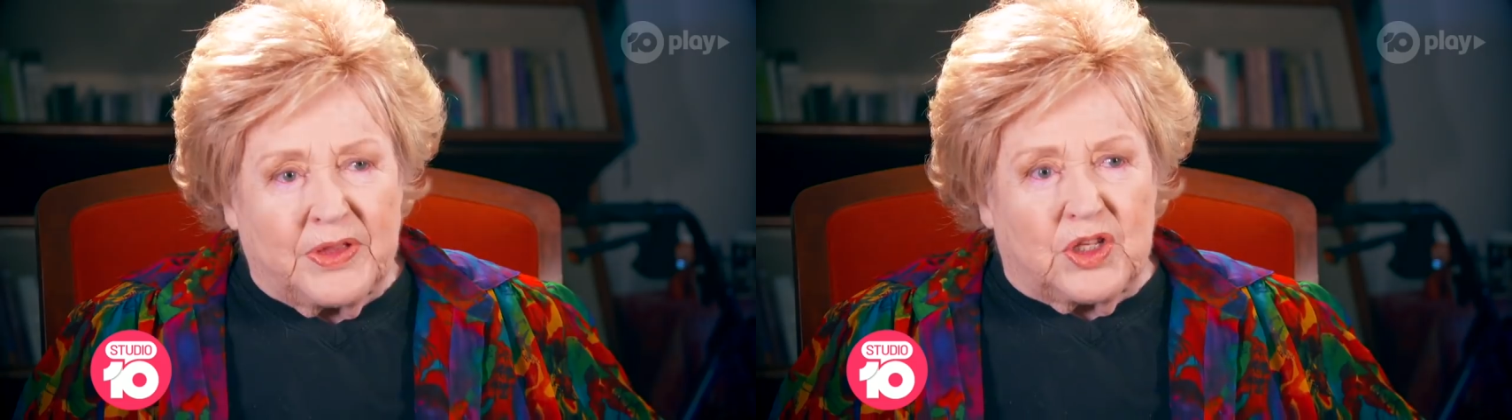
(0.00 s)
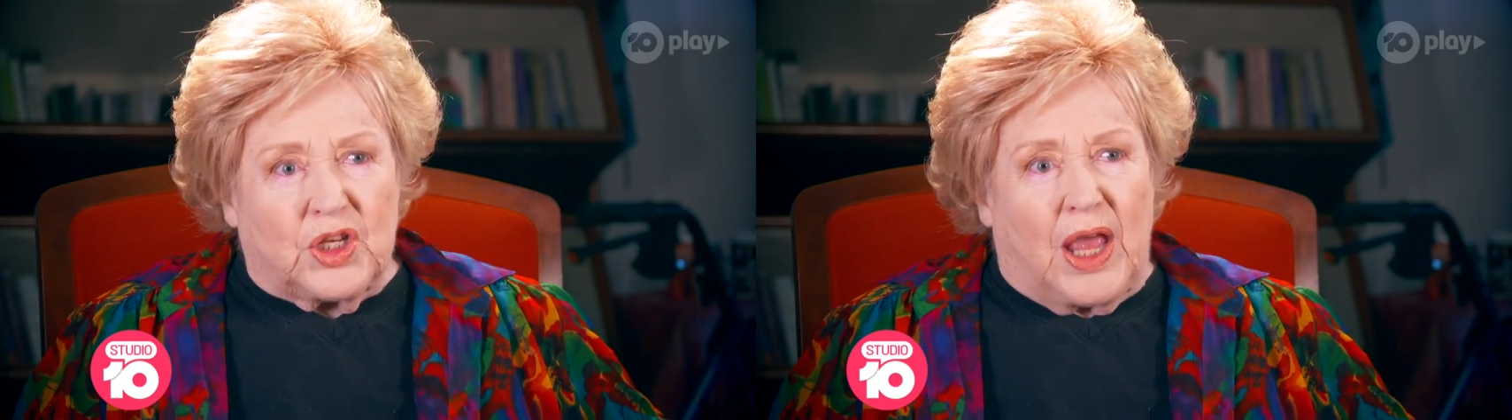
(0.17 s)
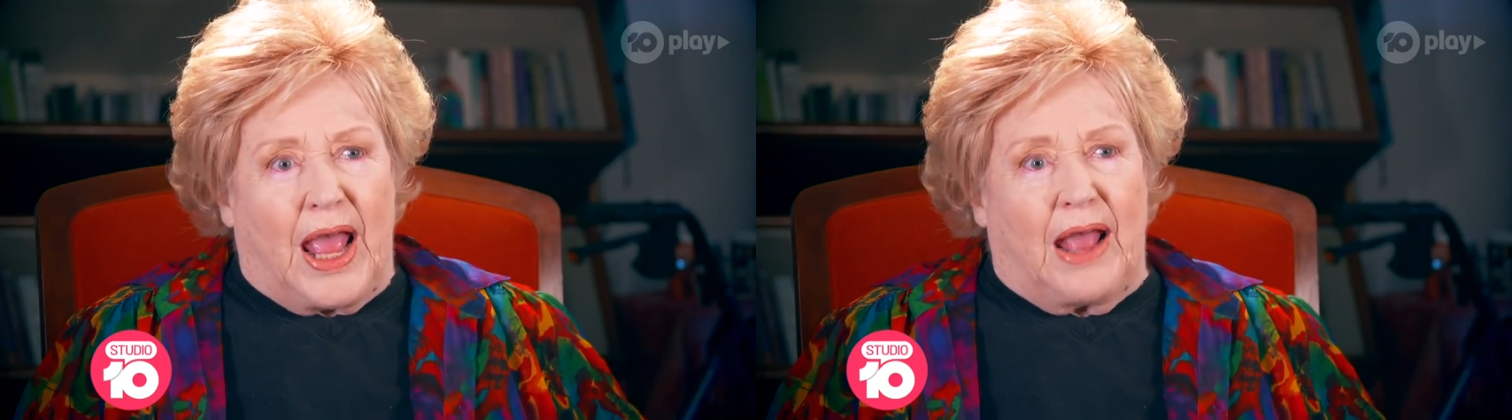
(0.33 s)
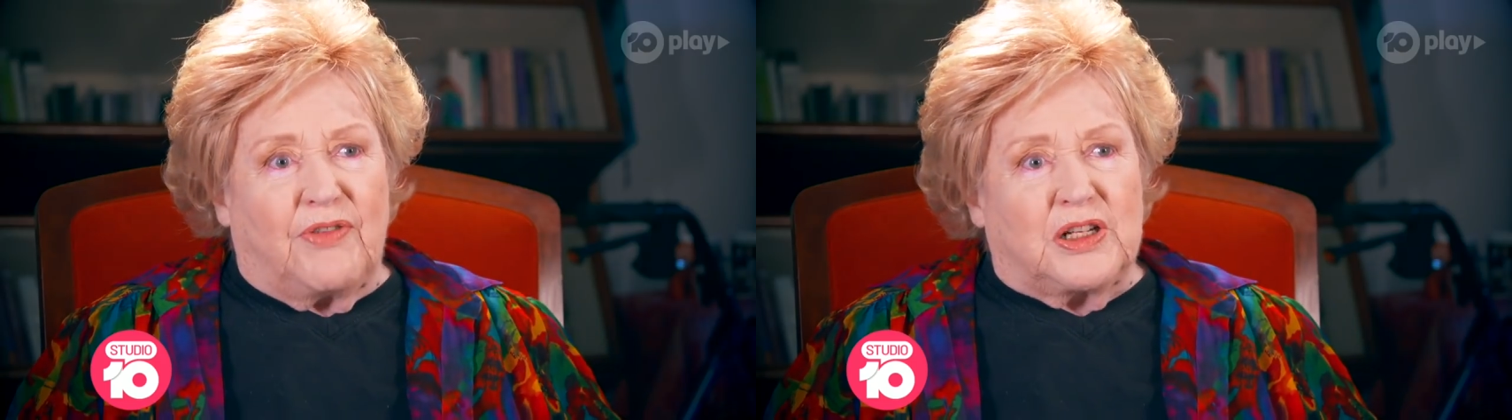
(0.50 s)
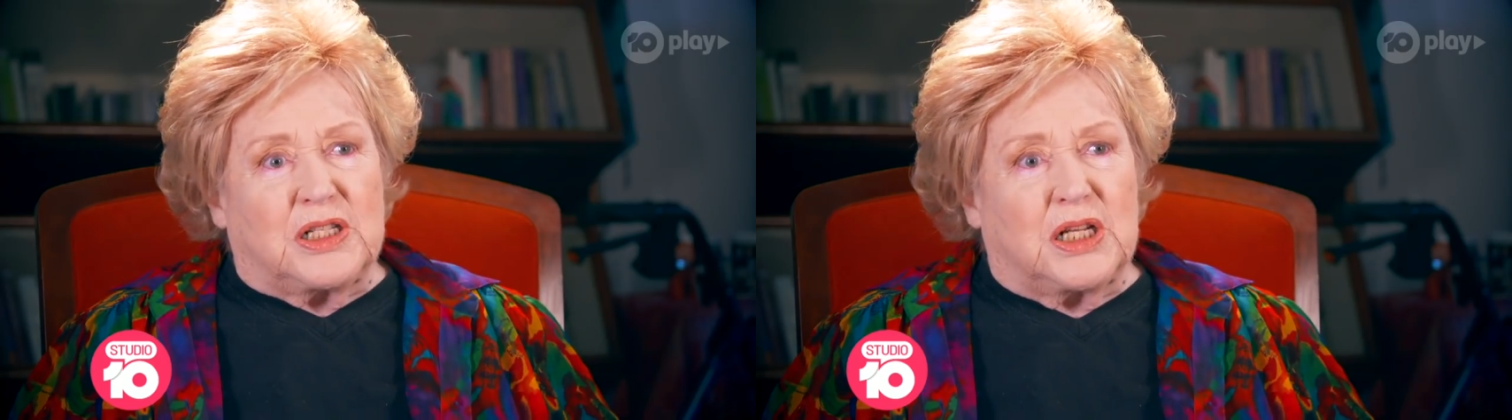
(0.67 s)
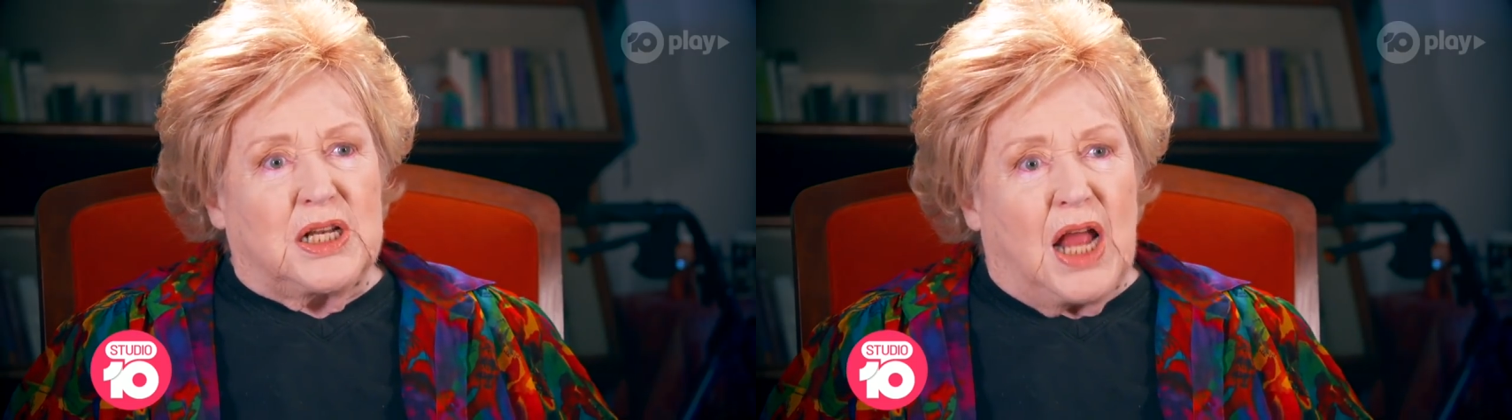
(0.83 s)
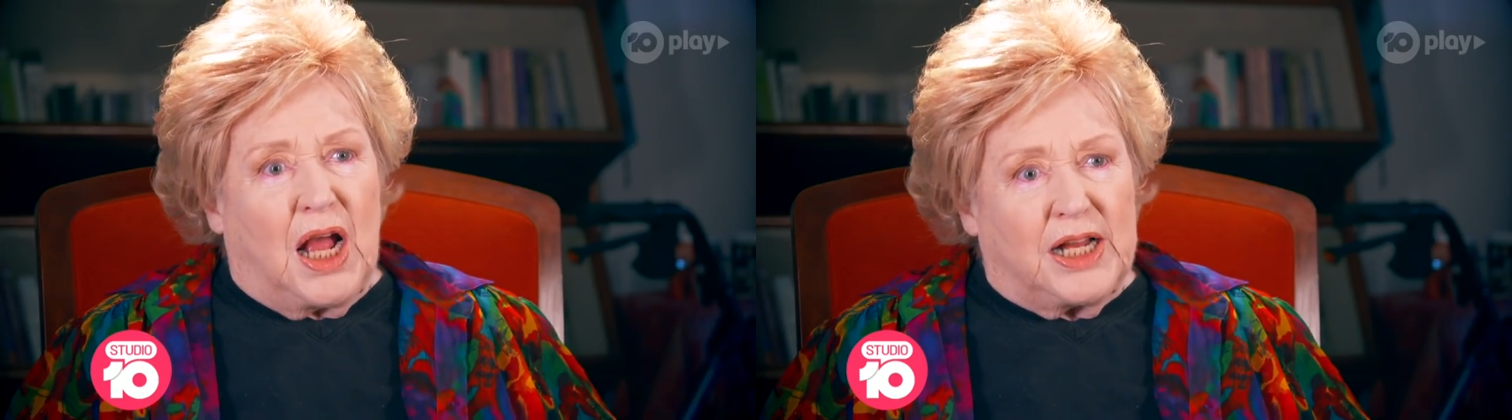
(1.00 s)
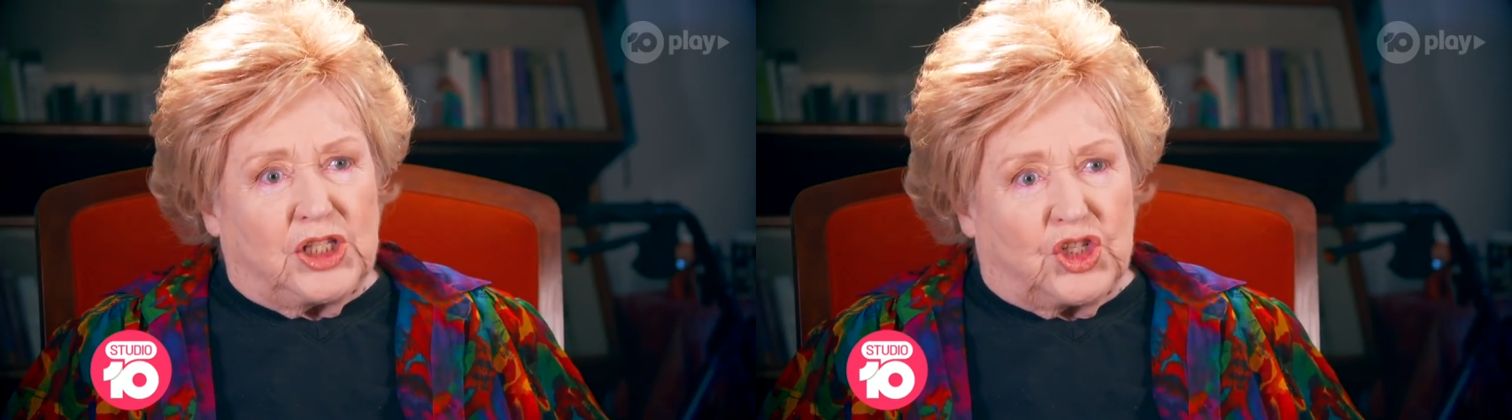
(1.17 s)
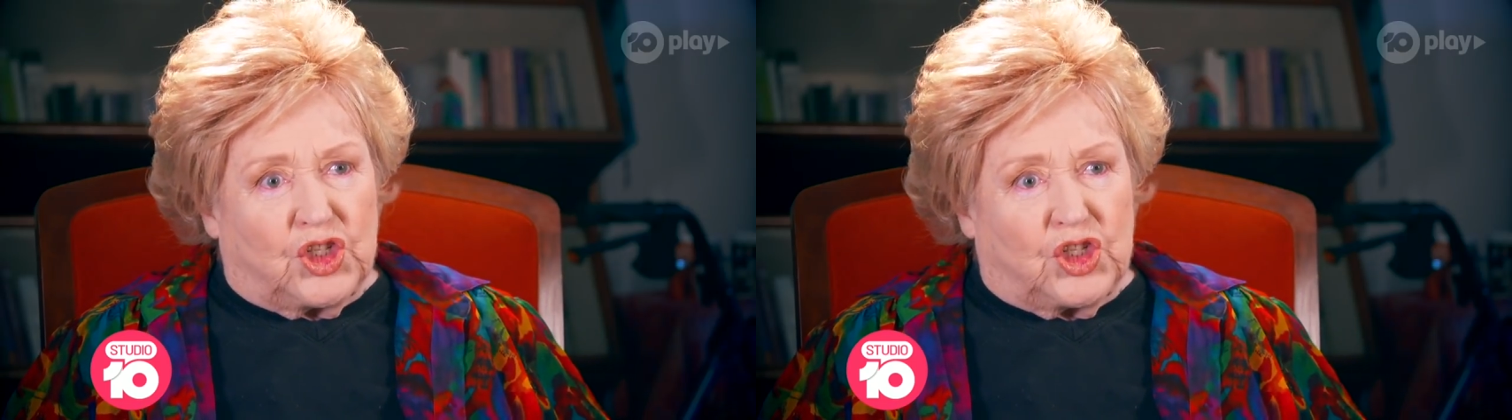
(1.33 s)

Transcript: to have a Tonight